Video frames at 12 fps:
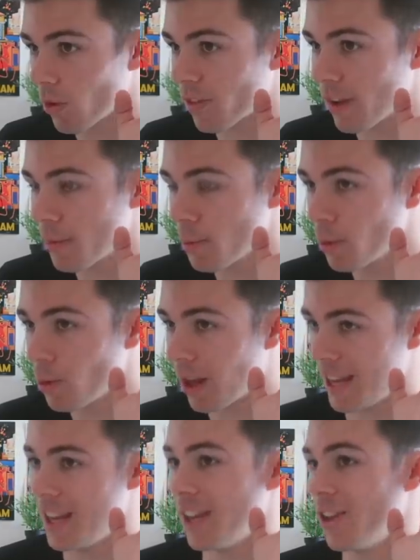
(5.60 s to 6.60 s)
What summer ball,
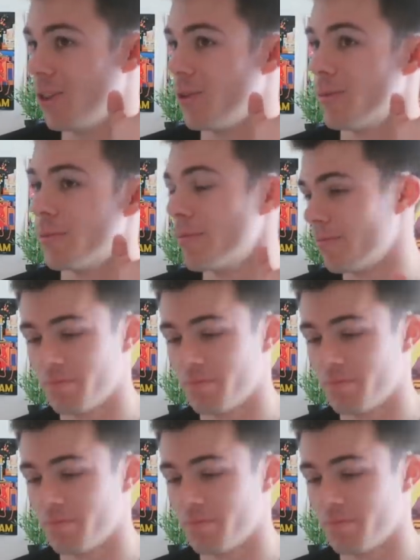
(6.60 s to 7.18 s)
I hear you?